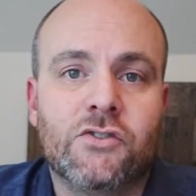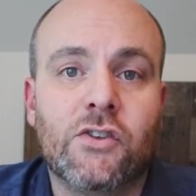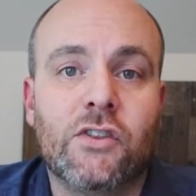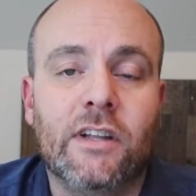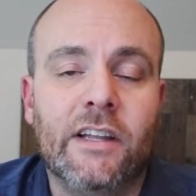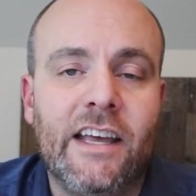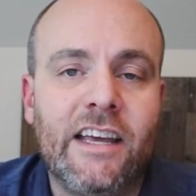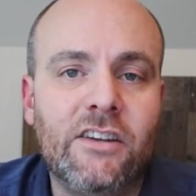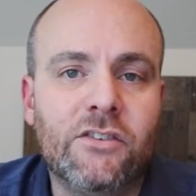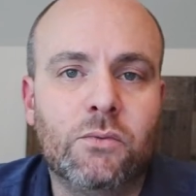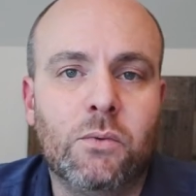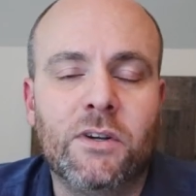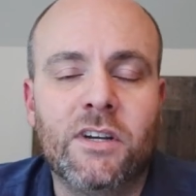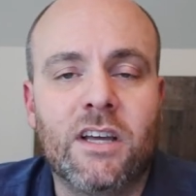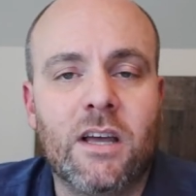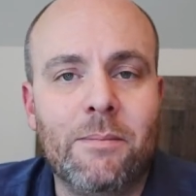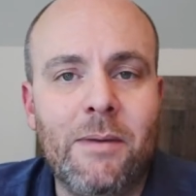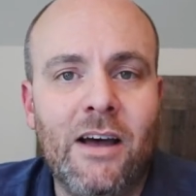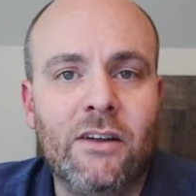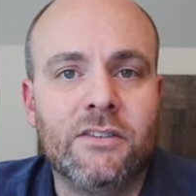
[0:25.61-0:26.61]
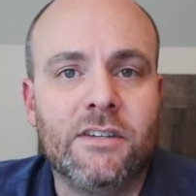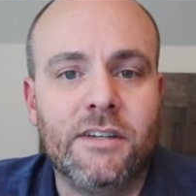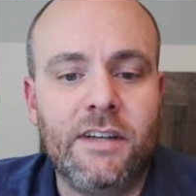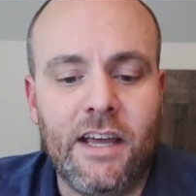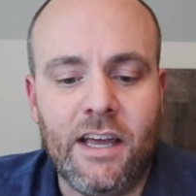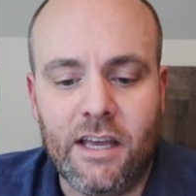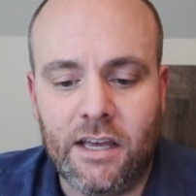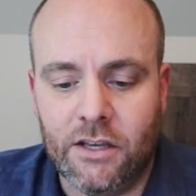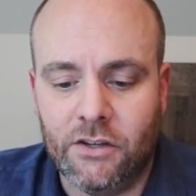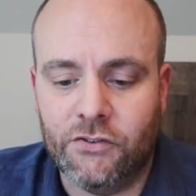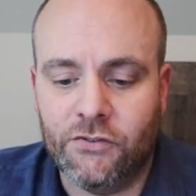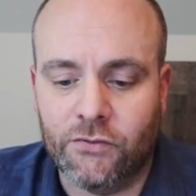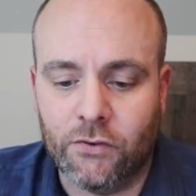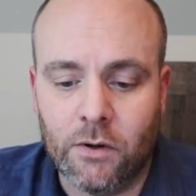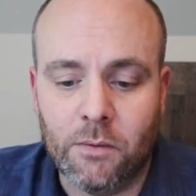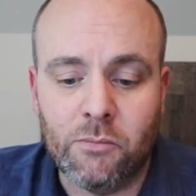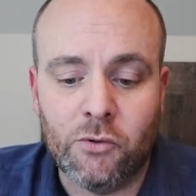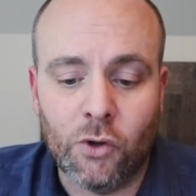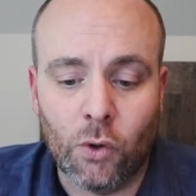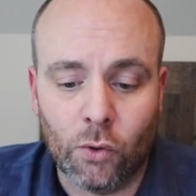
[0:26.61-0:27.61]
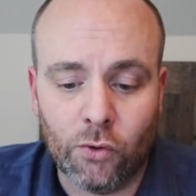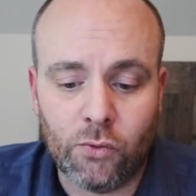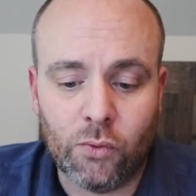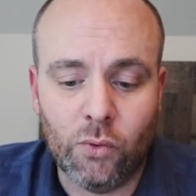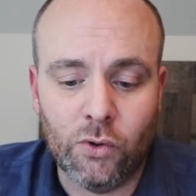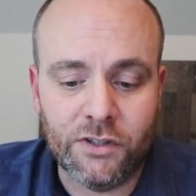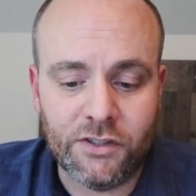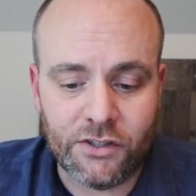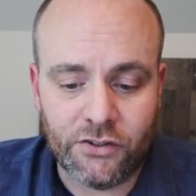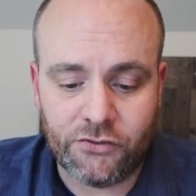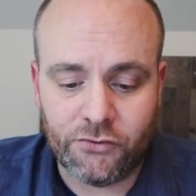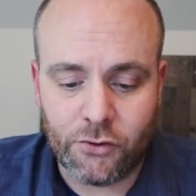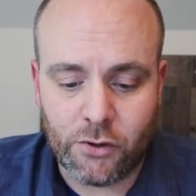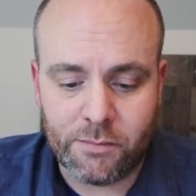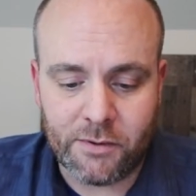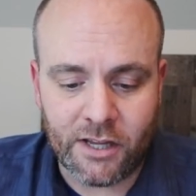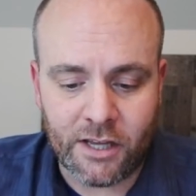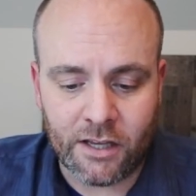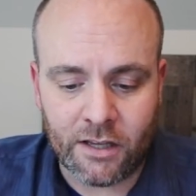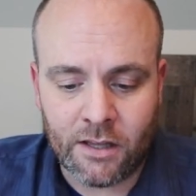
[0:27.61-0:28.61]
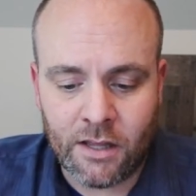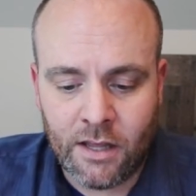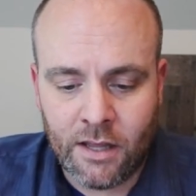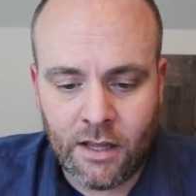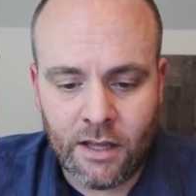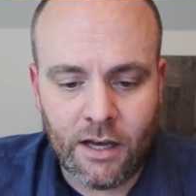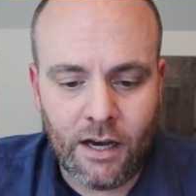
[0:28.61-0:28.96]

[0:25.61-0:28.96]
So the latest one to come out today is from Northwood Distributing.